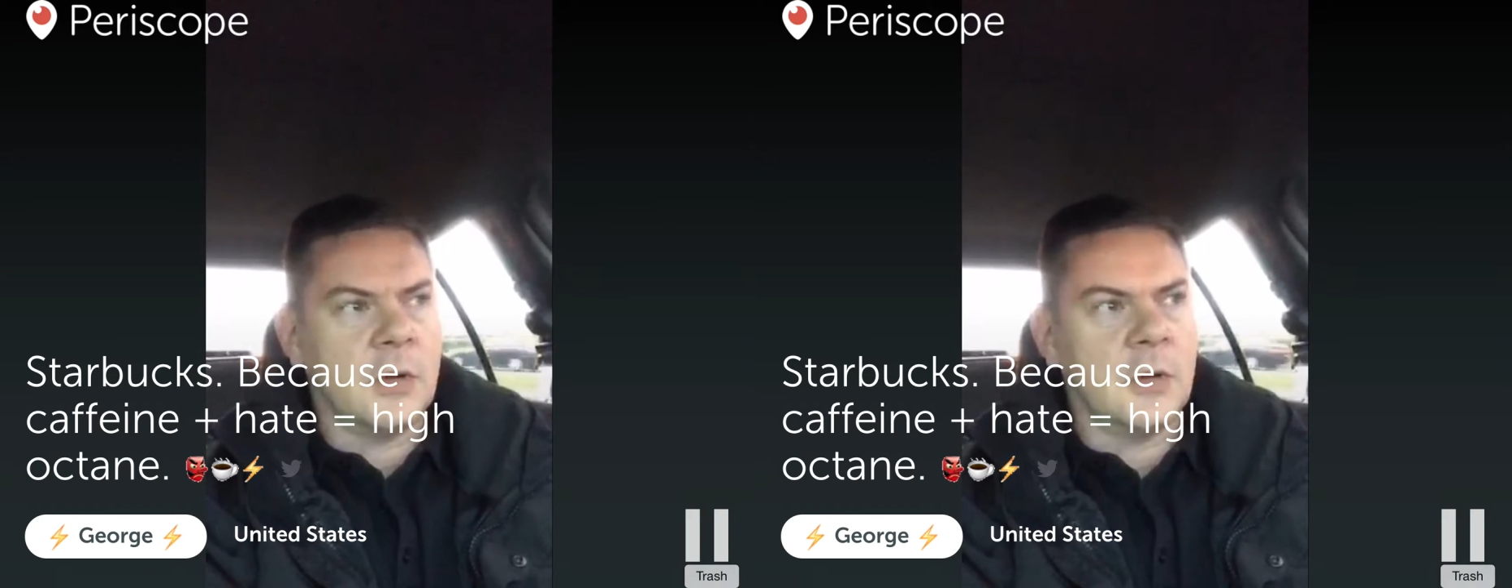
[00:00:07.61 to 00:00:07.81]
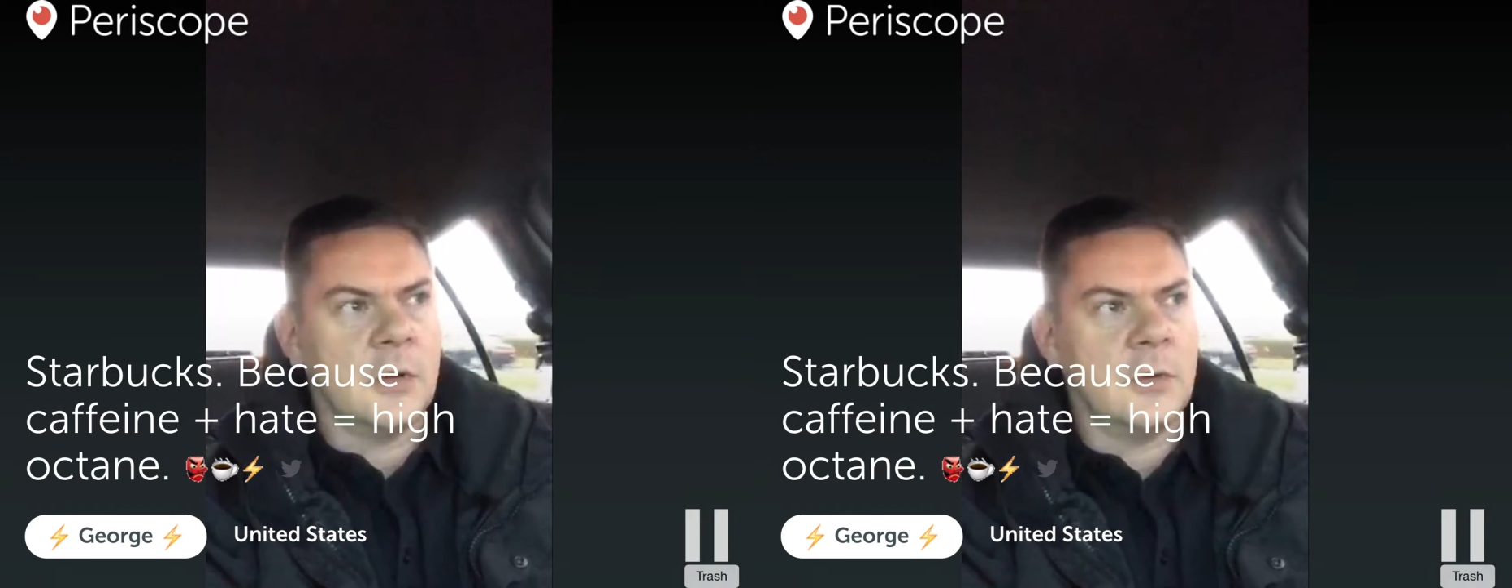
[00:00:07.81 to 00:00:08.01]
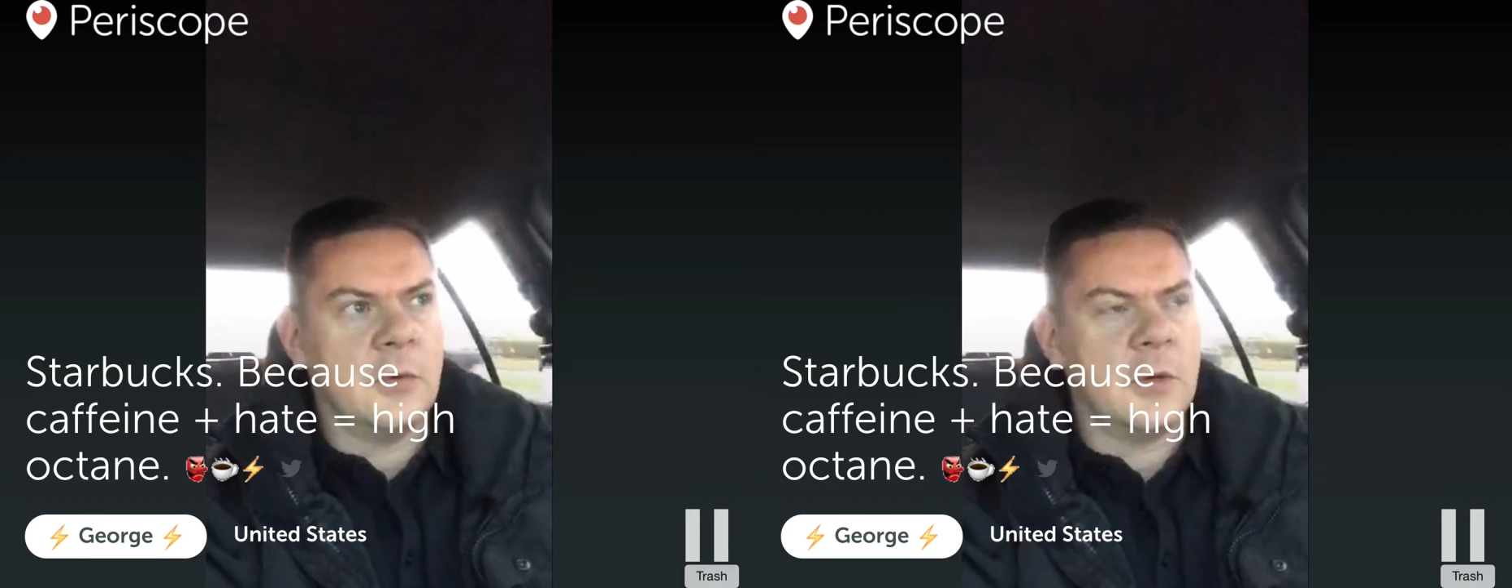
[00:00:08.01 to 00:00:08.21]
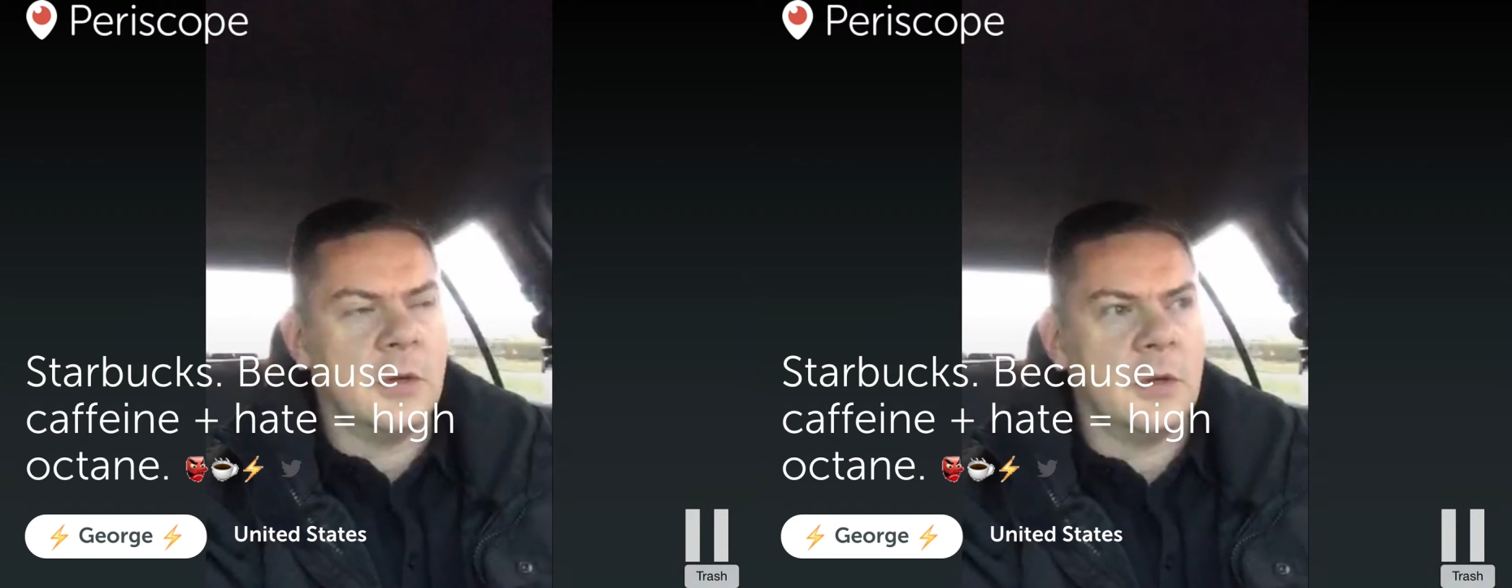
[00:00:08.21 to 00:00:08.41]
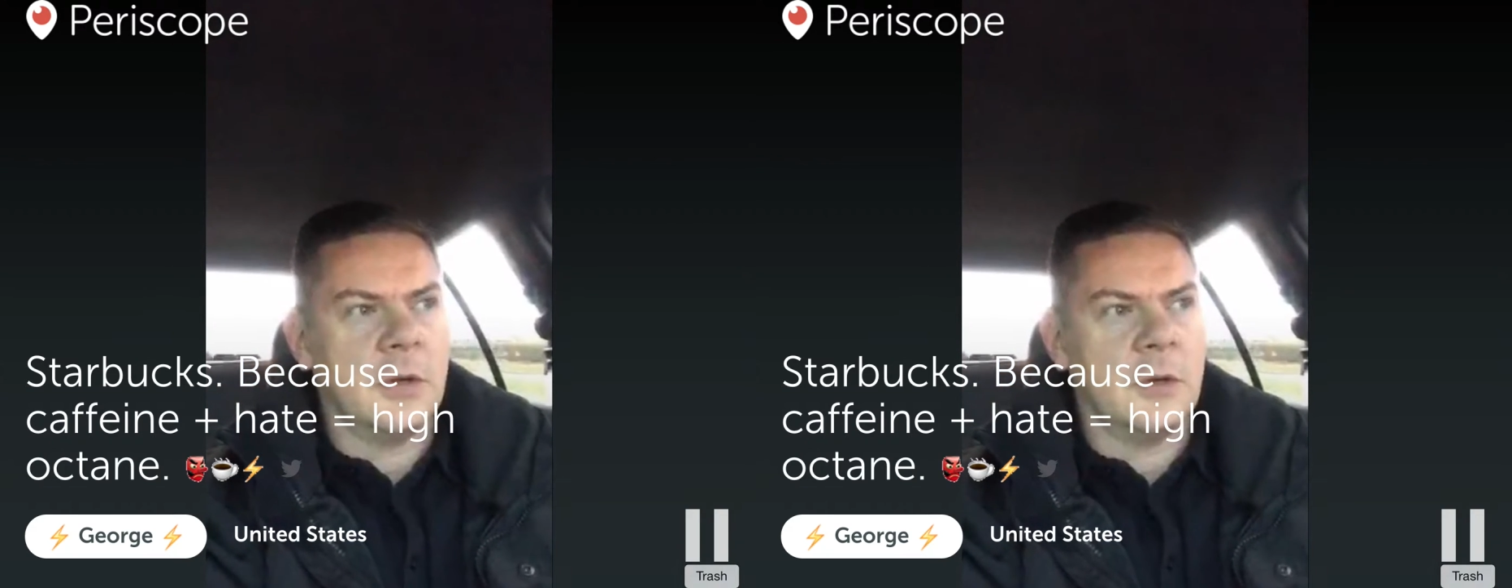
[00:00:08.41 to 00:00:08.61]
hello,
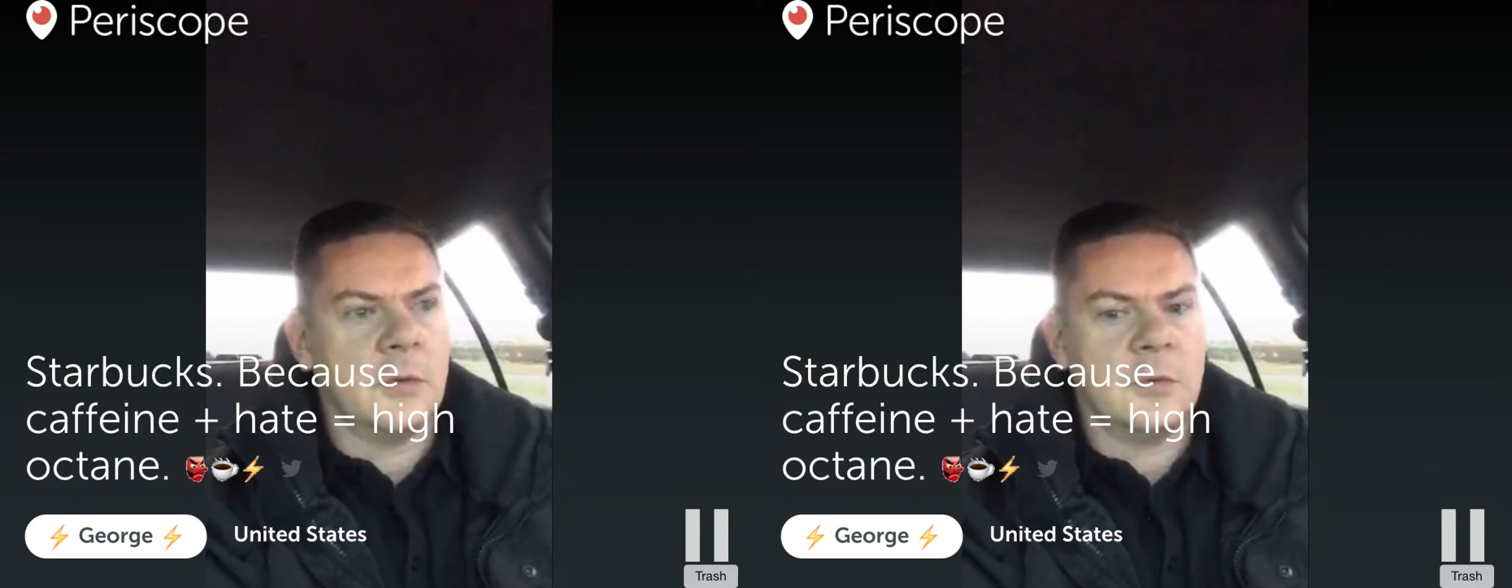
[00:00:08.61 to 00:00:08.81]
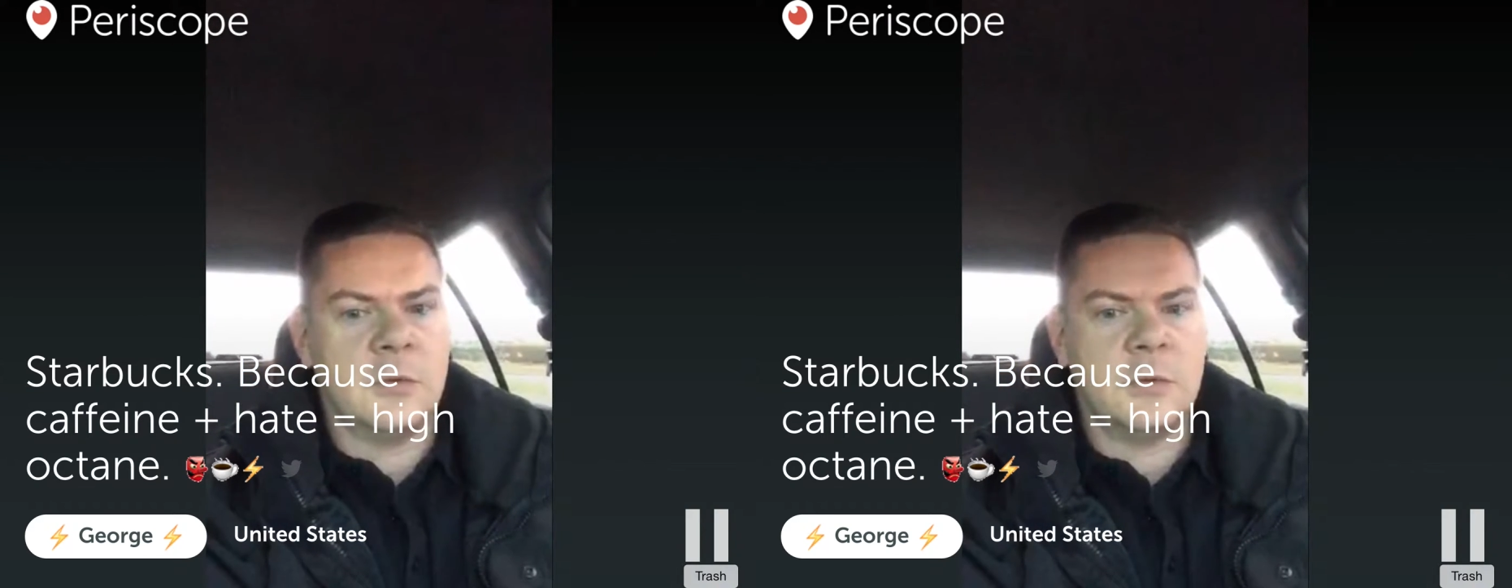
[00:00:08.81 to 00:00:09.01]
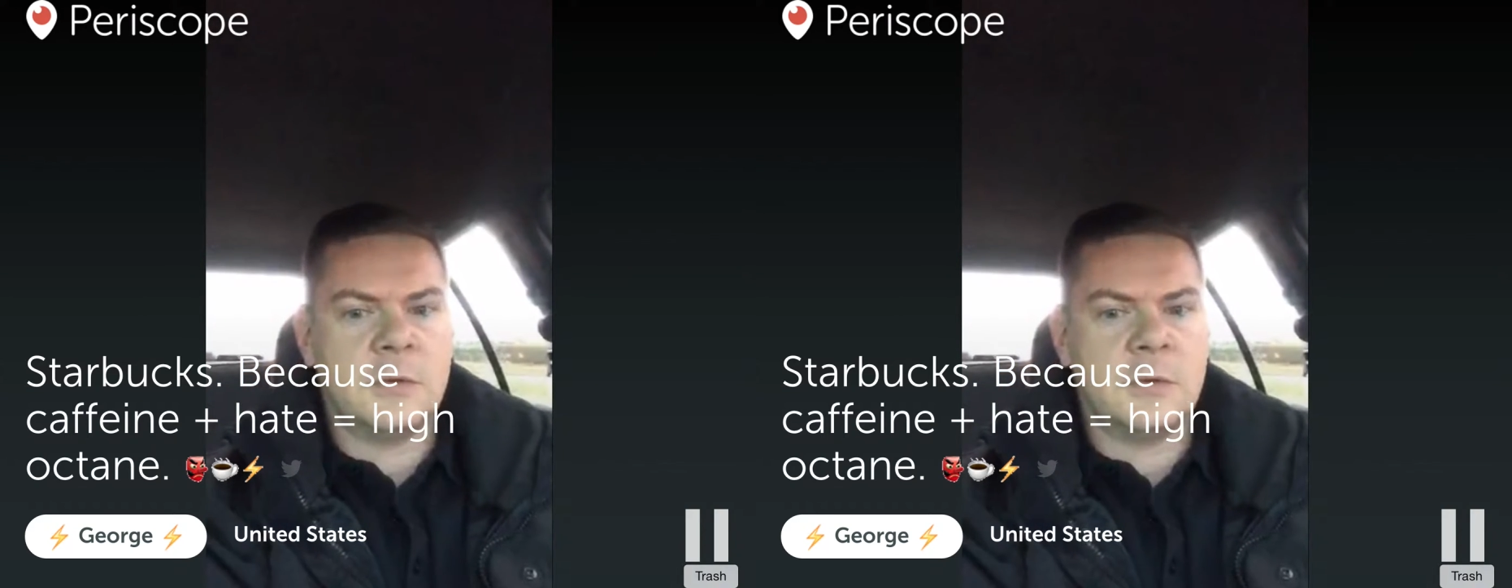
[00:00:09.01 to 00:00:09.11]
hello.